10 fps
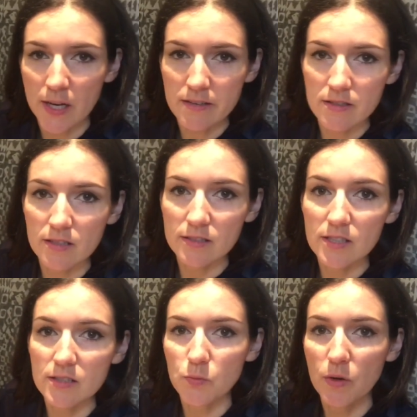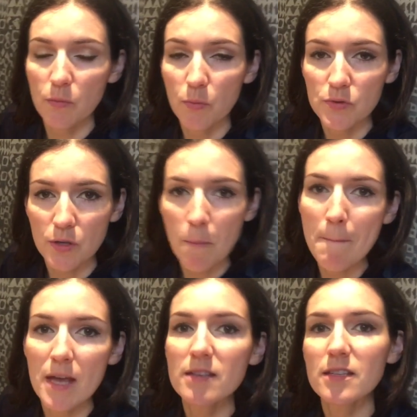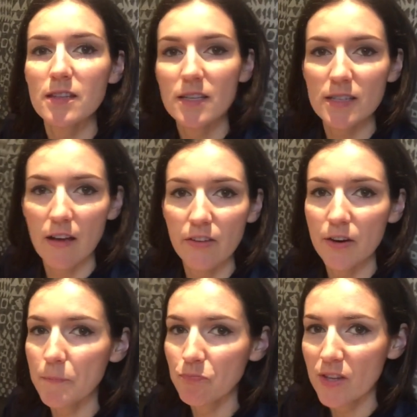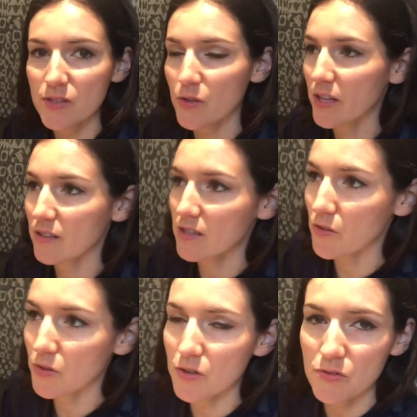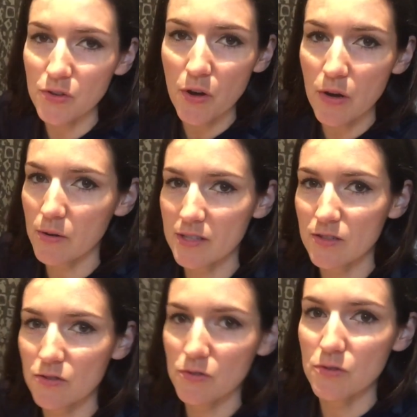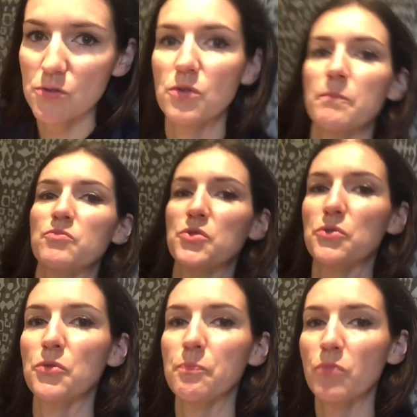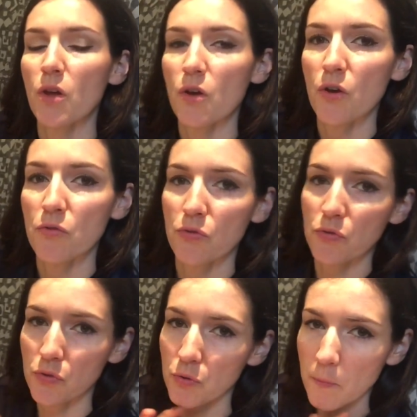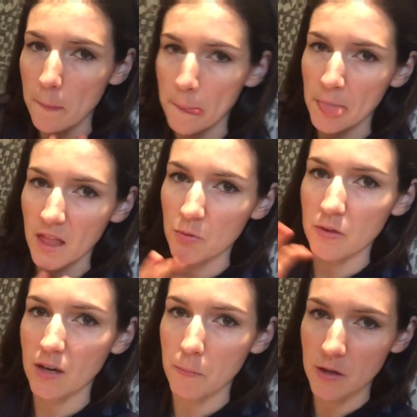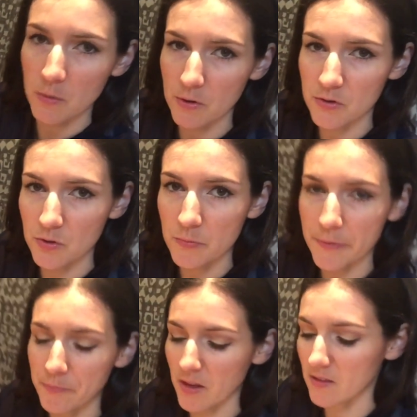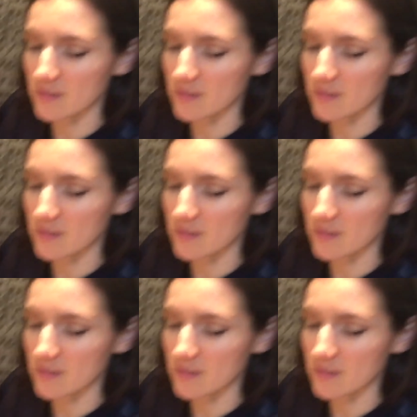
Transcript: guys, this is one of the most amazing things ever. So like several years ago, I was introduced to fufu, like with like a peanut butter soup. And